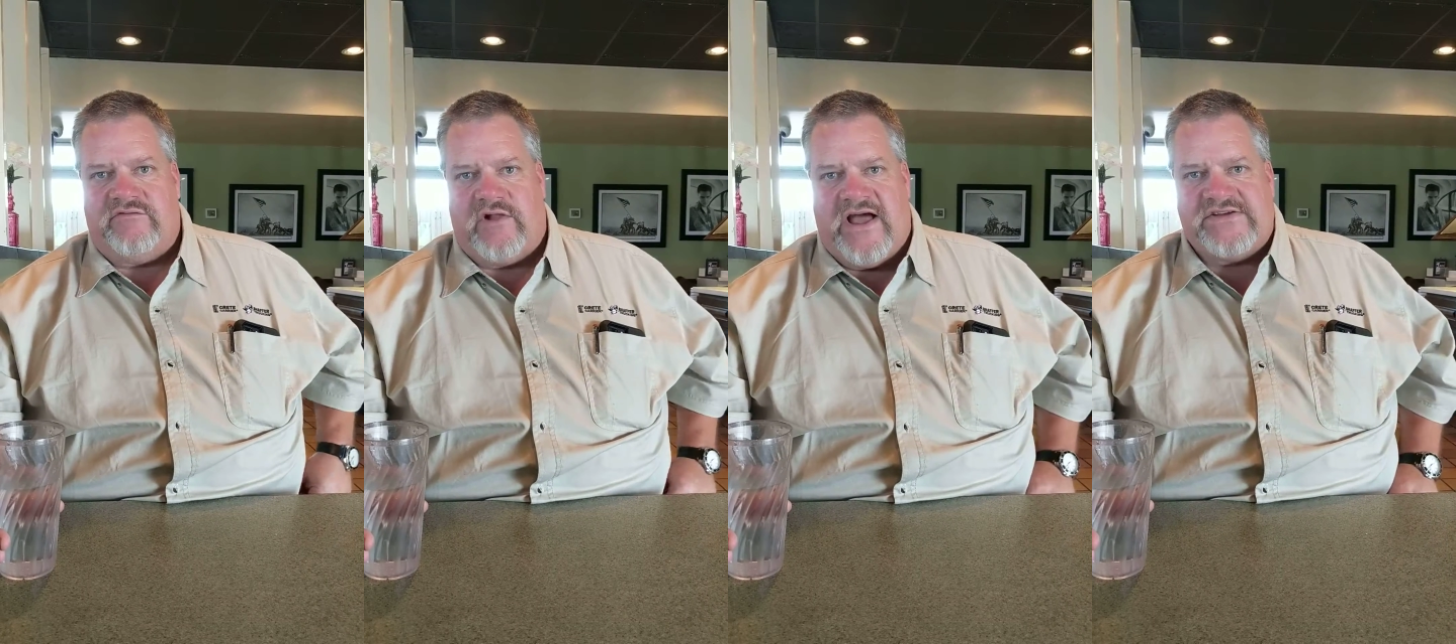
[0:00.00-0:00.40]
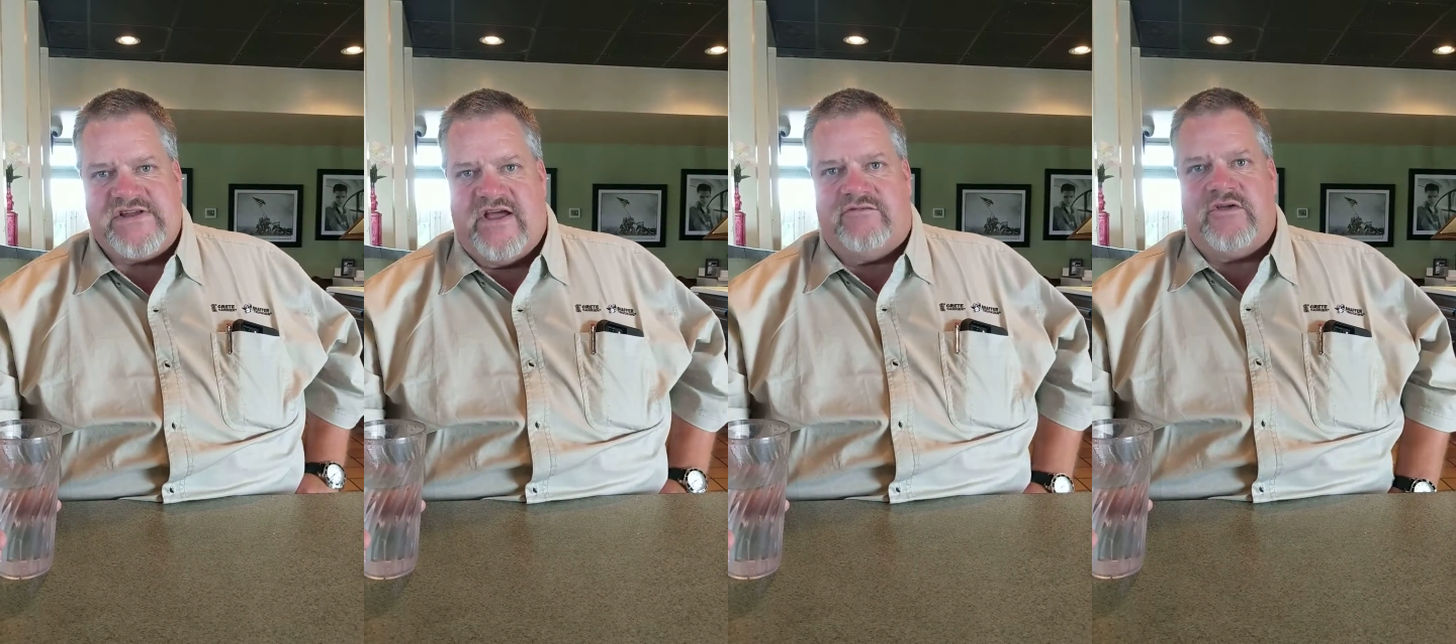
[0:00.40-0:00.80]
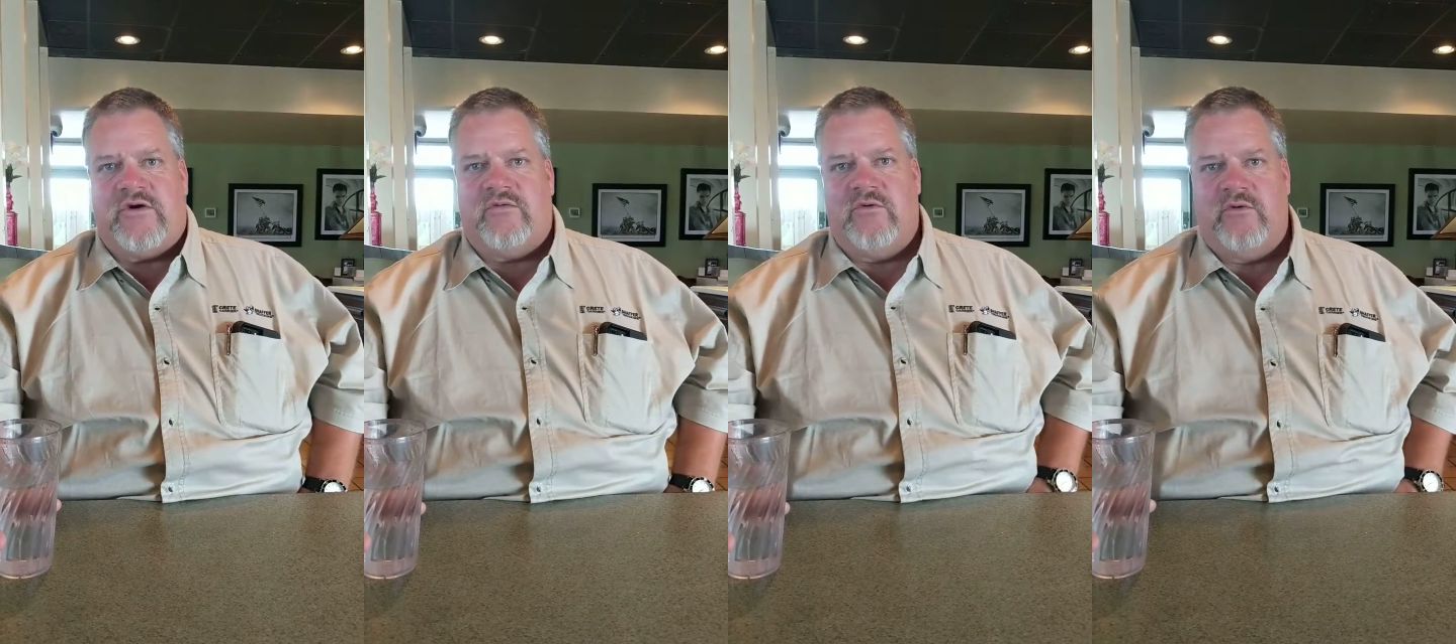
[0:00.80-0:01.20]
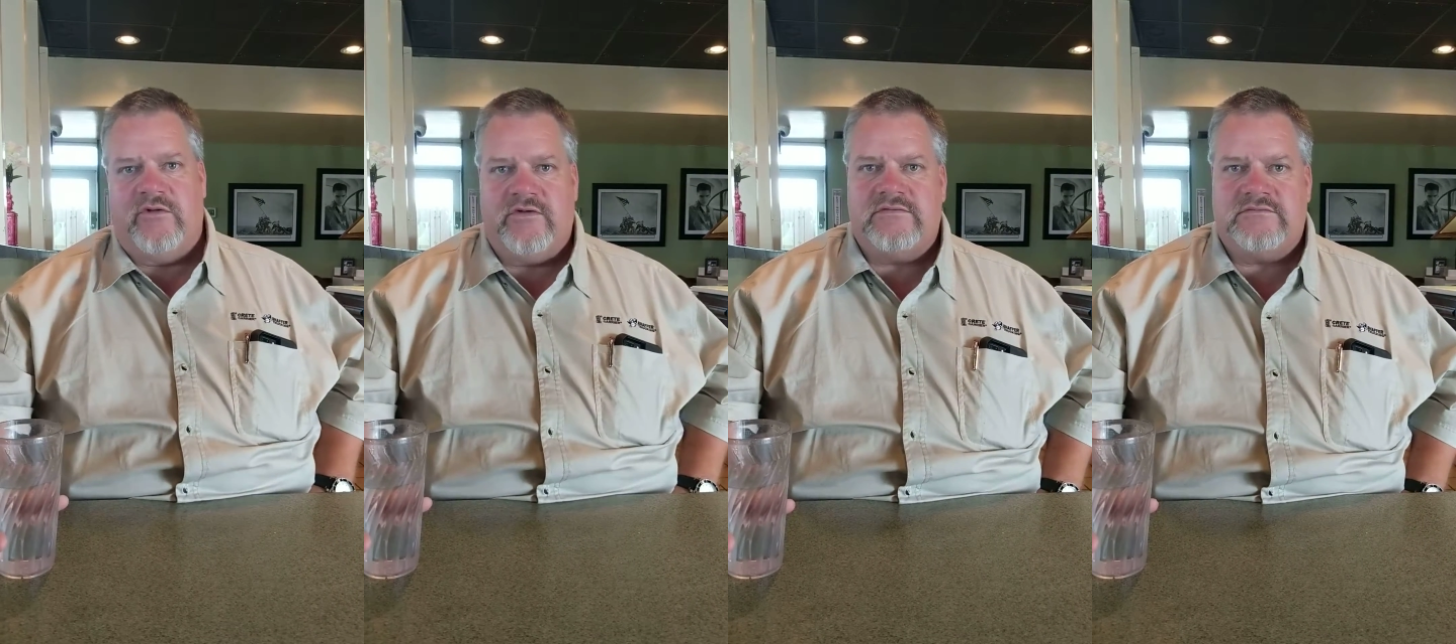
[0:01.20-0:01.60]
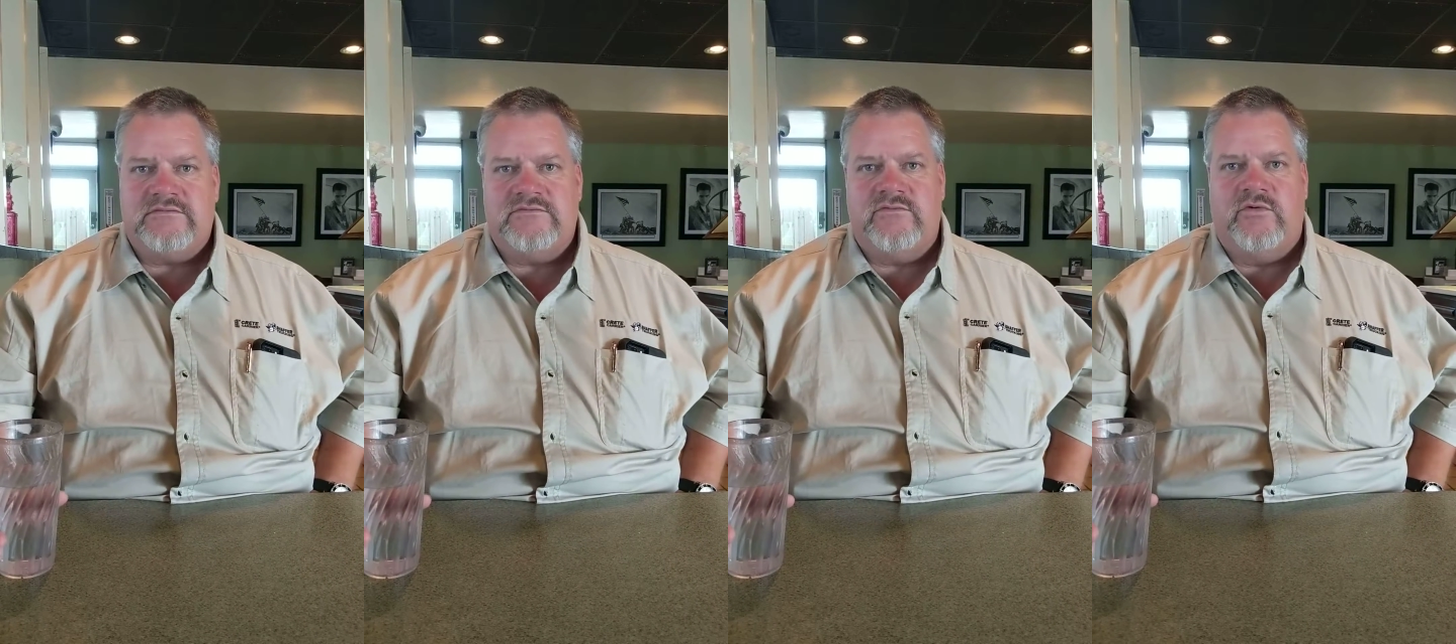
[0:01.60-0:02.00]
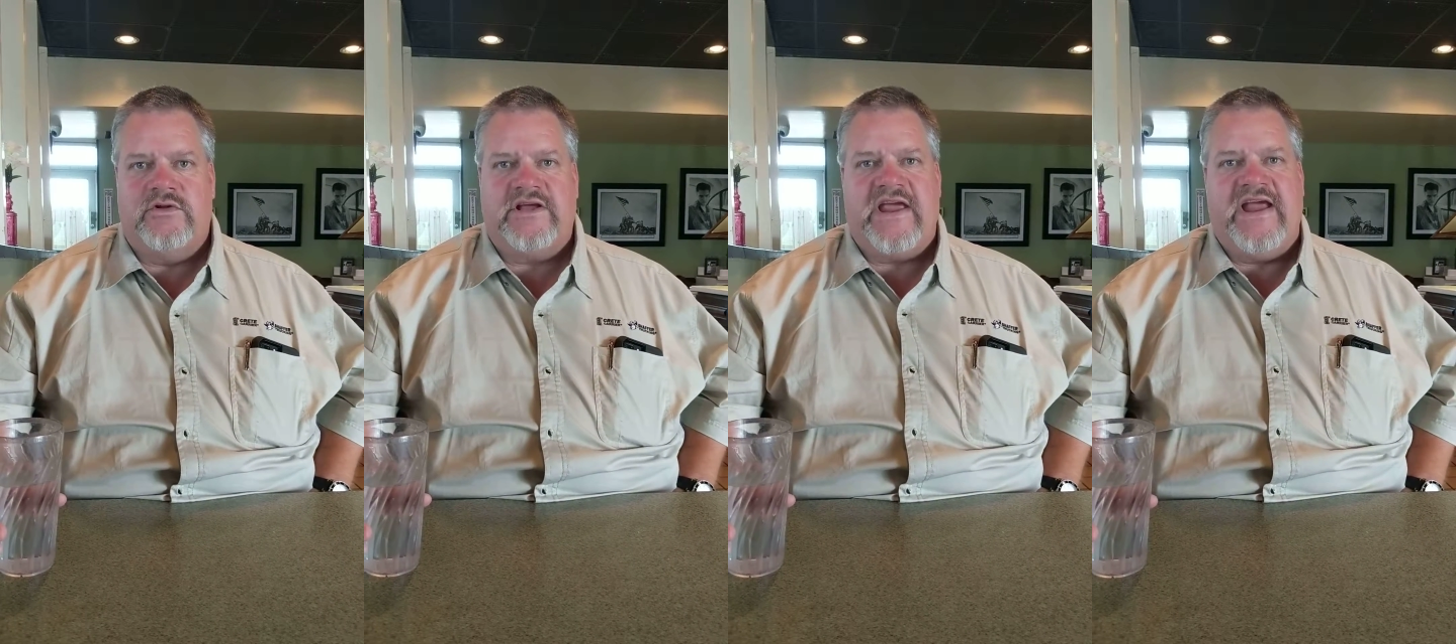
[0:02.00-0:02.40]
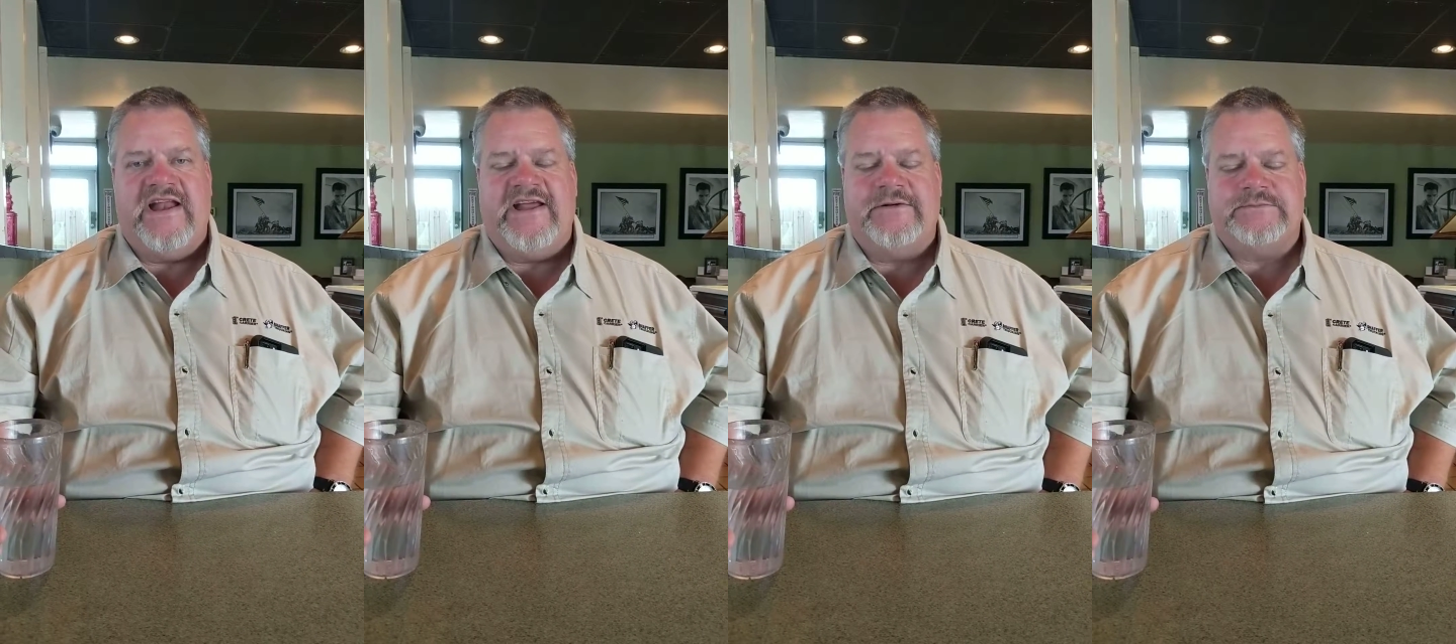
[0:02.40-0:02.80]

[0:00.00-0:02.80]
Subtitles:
Flagstaff that'll ruin the candy.